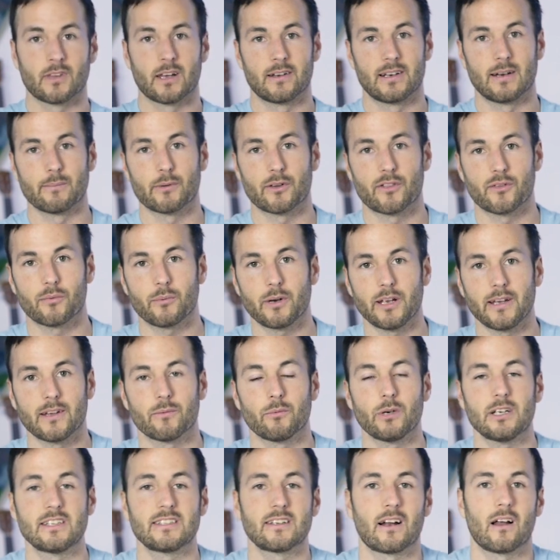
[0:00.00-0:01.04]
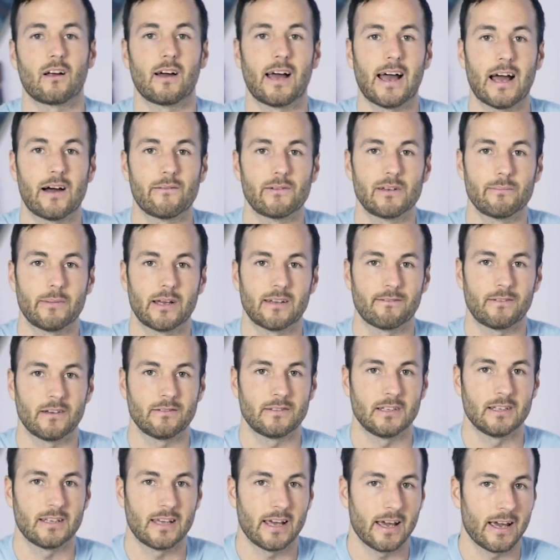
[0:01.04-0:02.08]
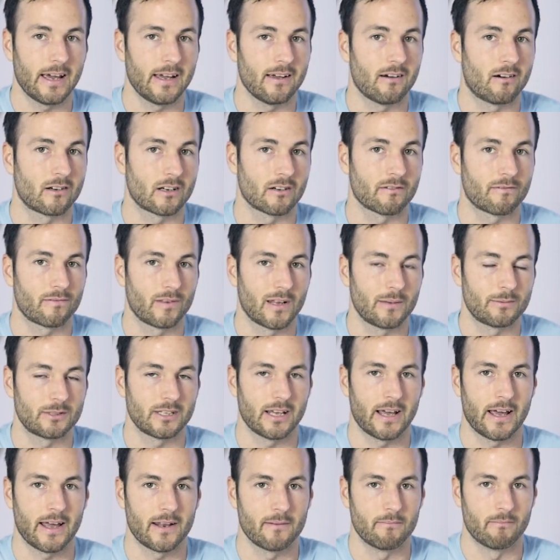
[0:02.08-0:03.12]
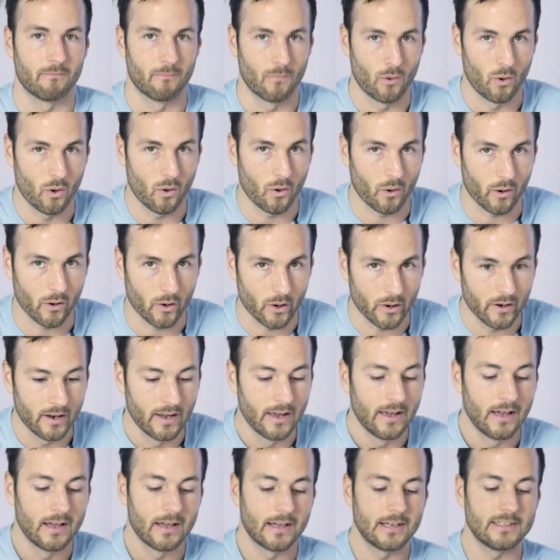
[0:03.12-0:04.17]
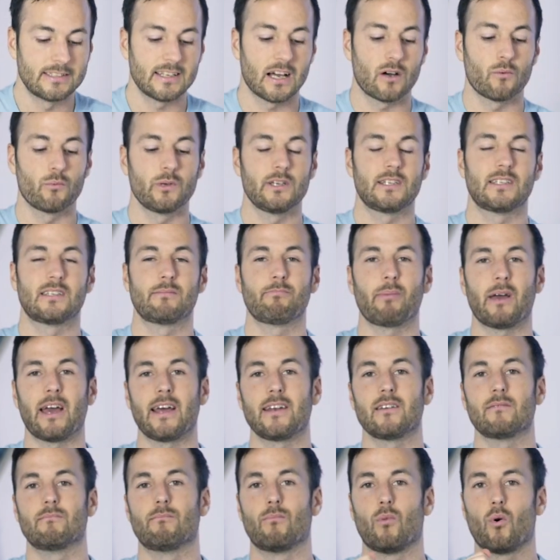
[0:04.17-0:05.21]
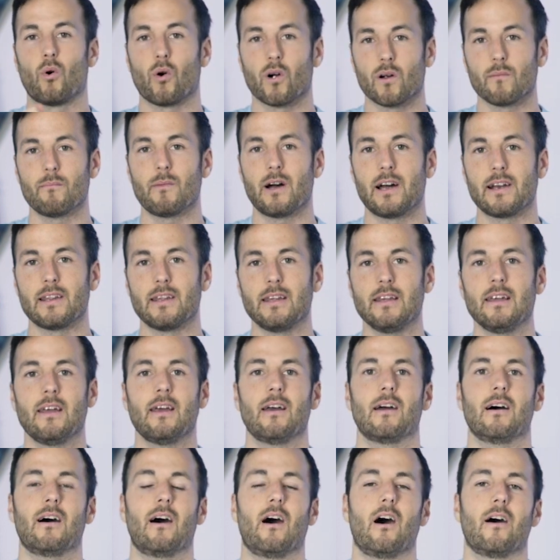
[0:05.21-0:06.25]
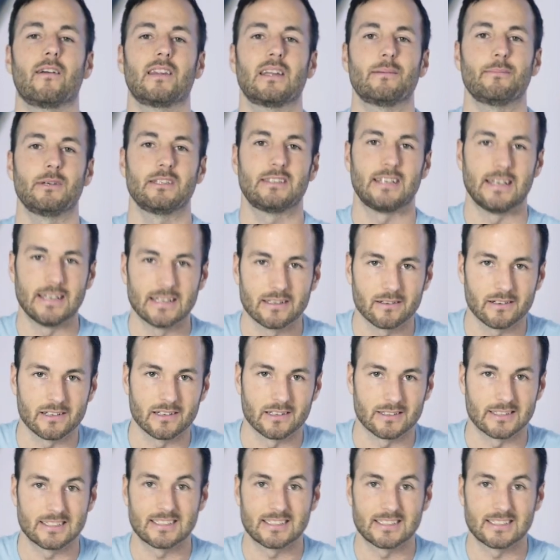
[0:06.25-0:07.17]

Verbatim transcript: Number three reason on how we make 50K on our flips and more is that we spend more money on the material.